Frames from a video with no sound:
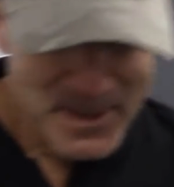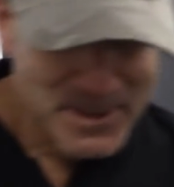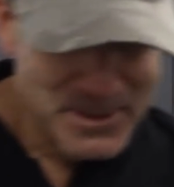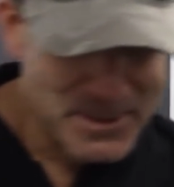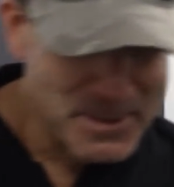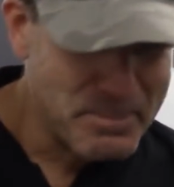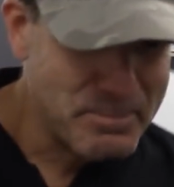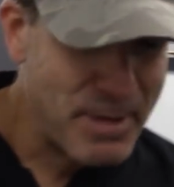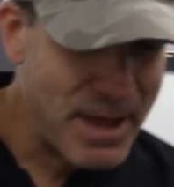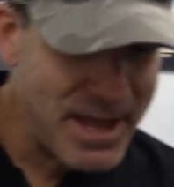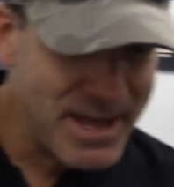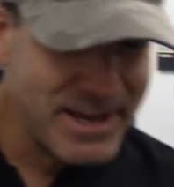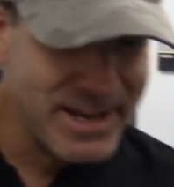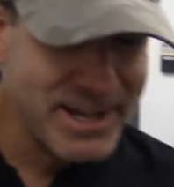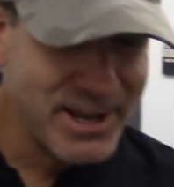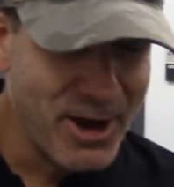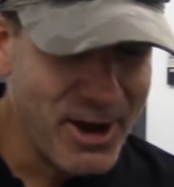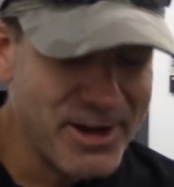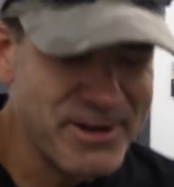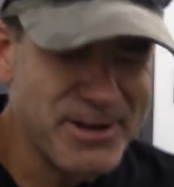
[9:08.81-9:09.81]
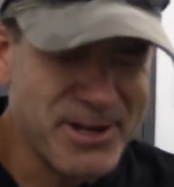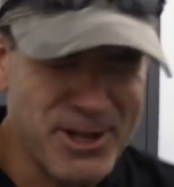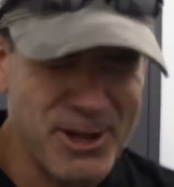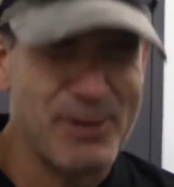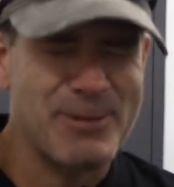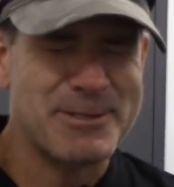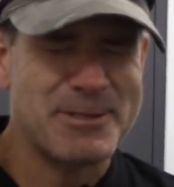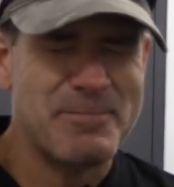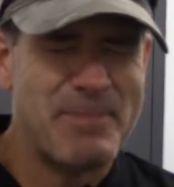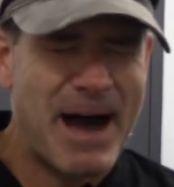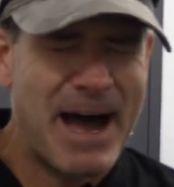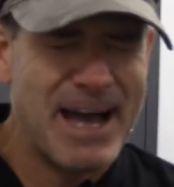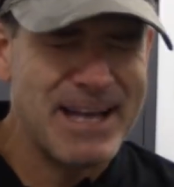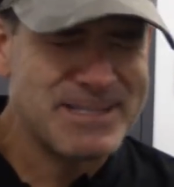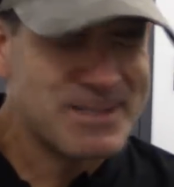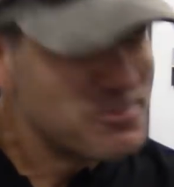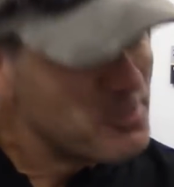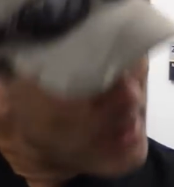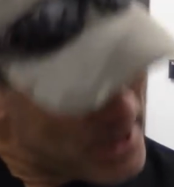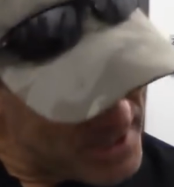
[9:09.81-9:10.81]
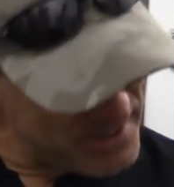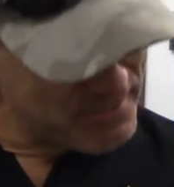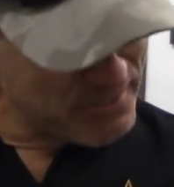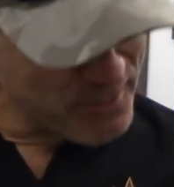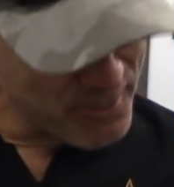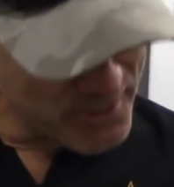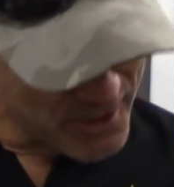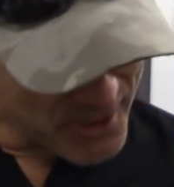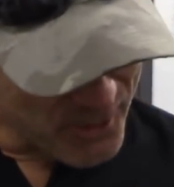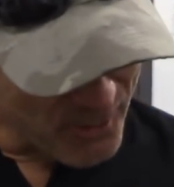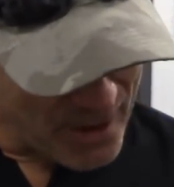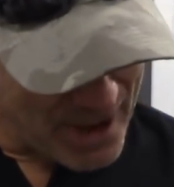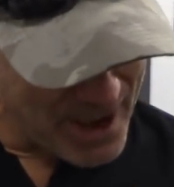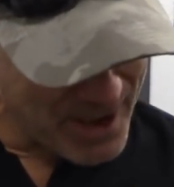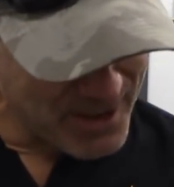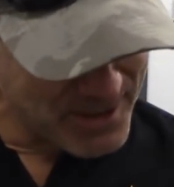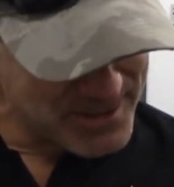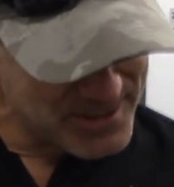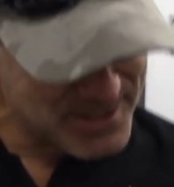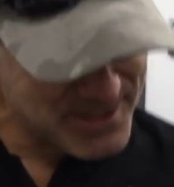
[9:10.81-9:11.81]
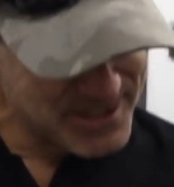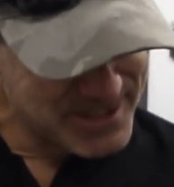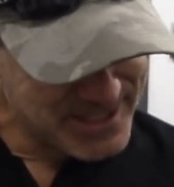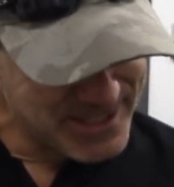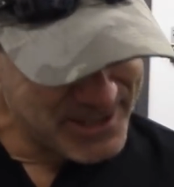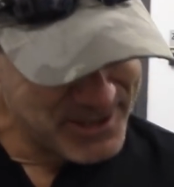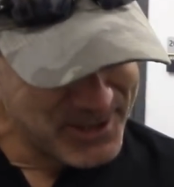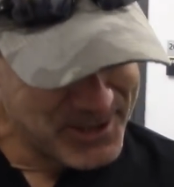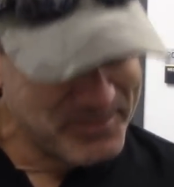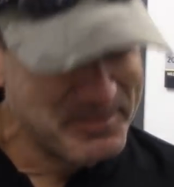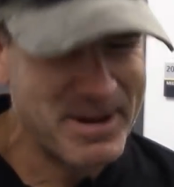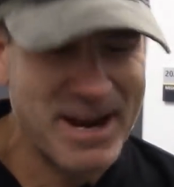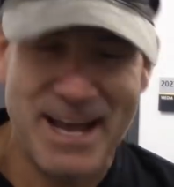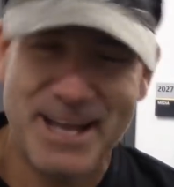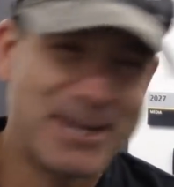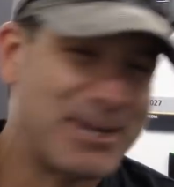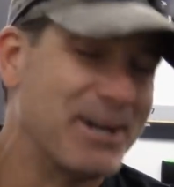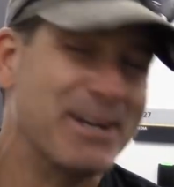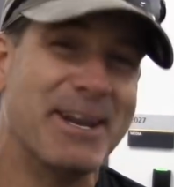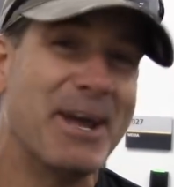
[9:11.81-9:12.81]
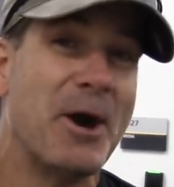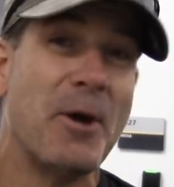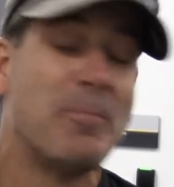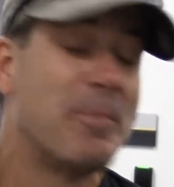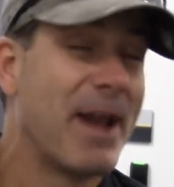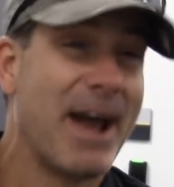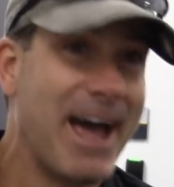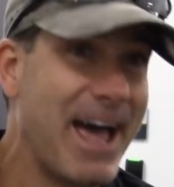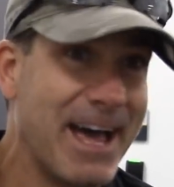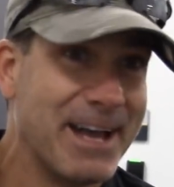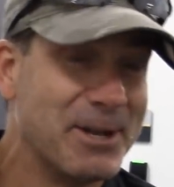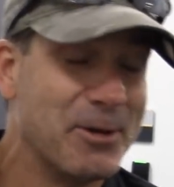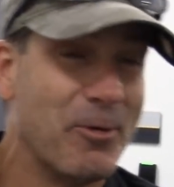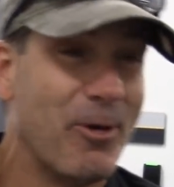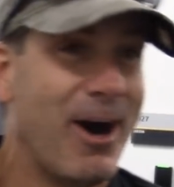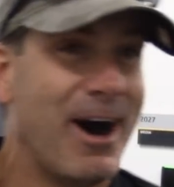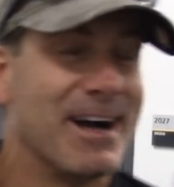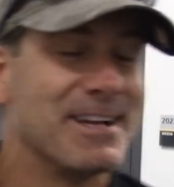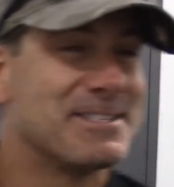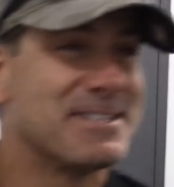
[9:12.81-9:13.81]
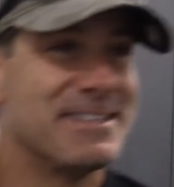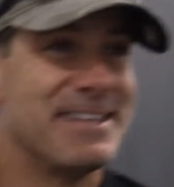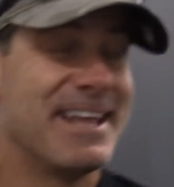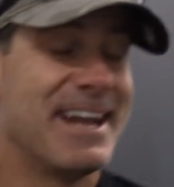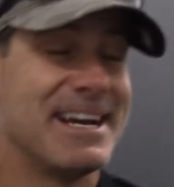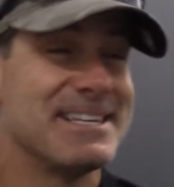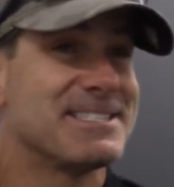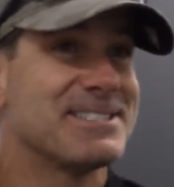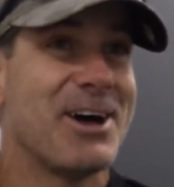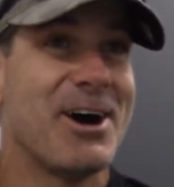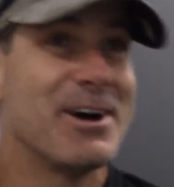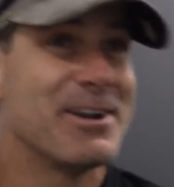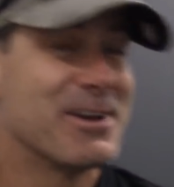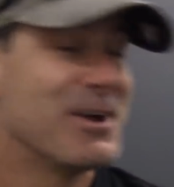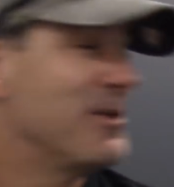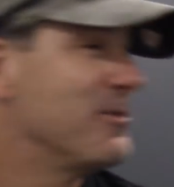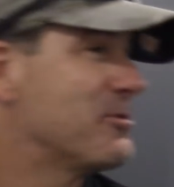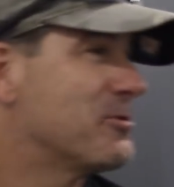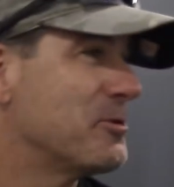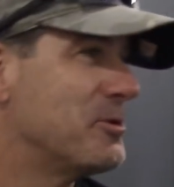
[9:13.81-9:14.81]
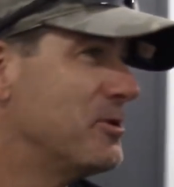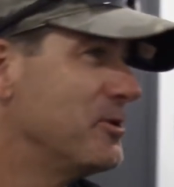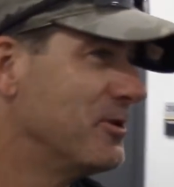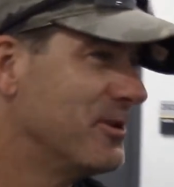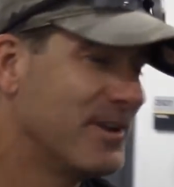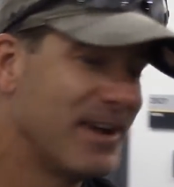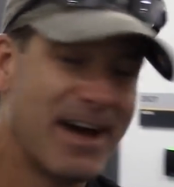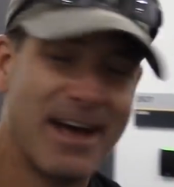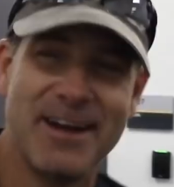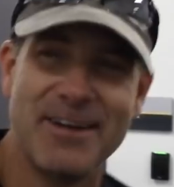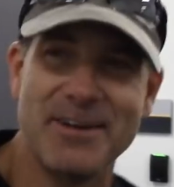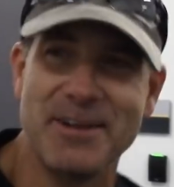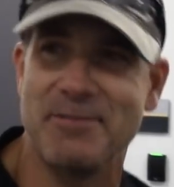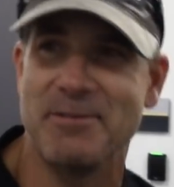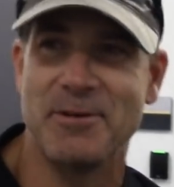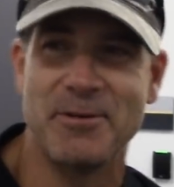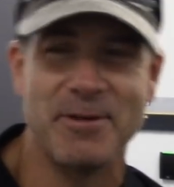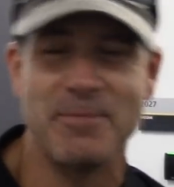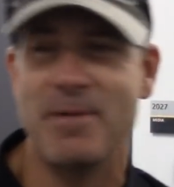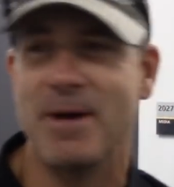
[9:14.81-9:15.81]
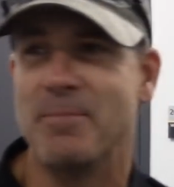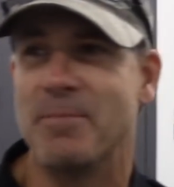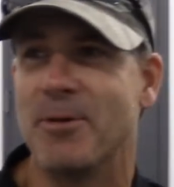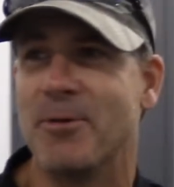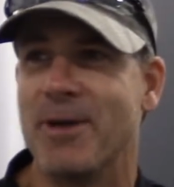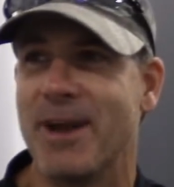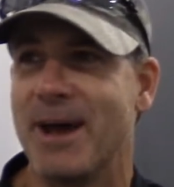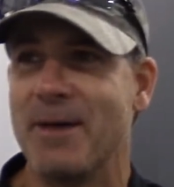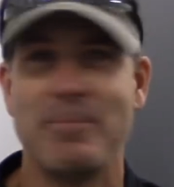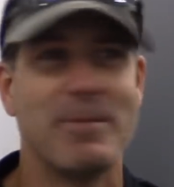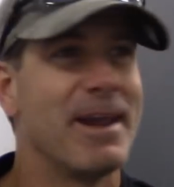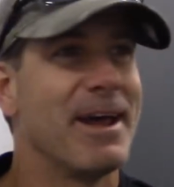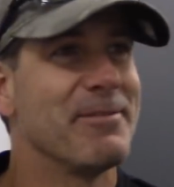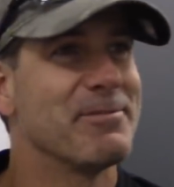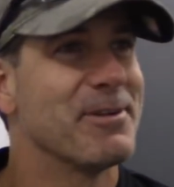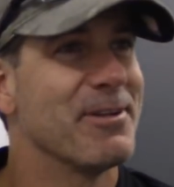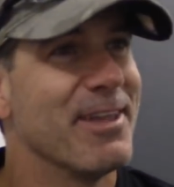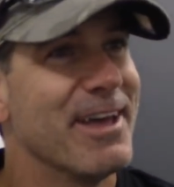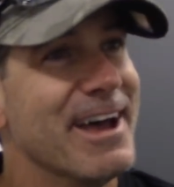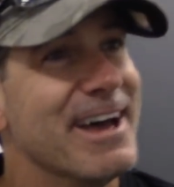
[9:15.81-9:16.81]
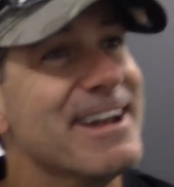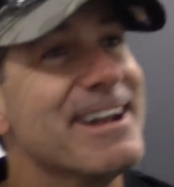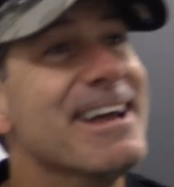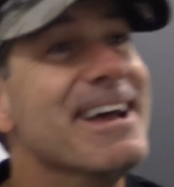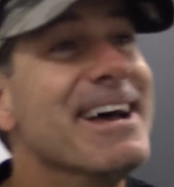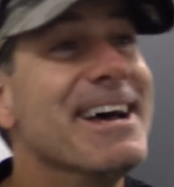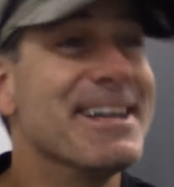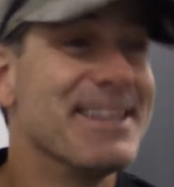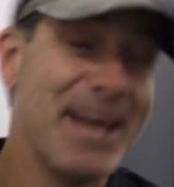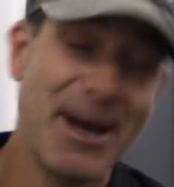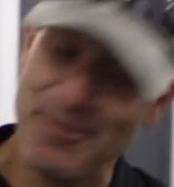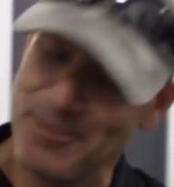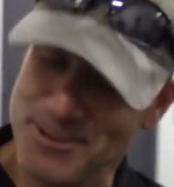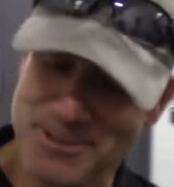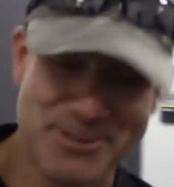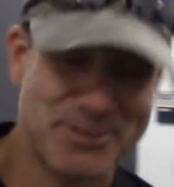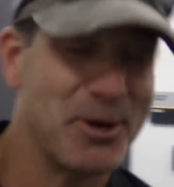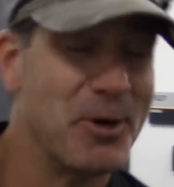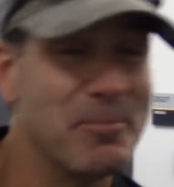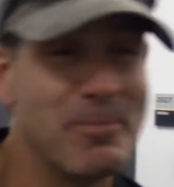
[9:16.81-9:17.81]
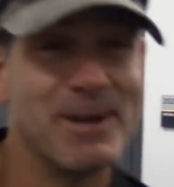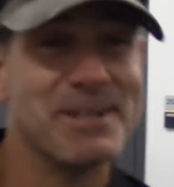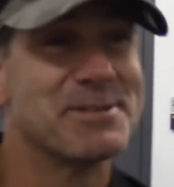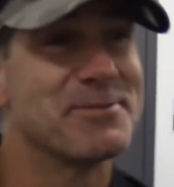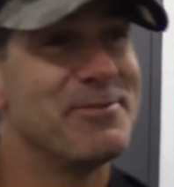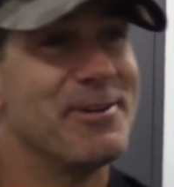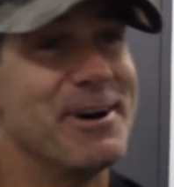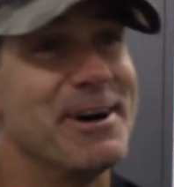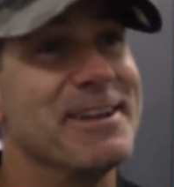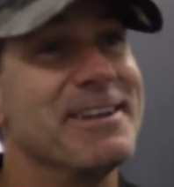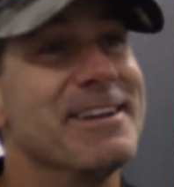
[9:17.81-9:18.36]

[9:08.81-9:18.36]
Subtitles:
debating on closing my eyes and waiting for the crowd deal, but I couldn't help it. I had to watch, and then I saw it go through, and I don't even remember what happened after that. And that was so much fun.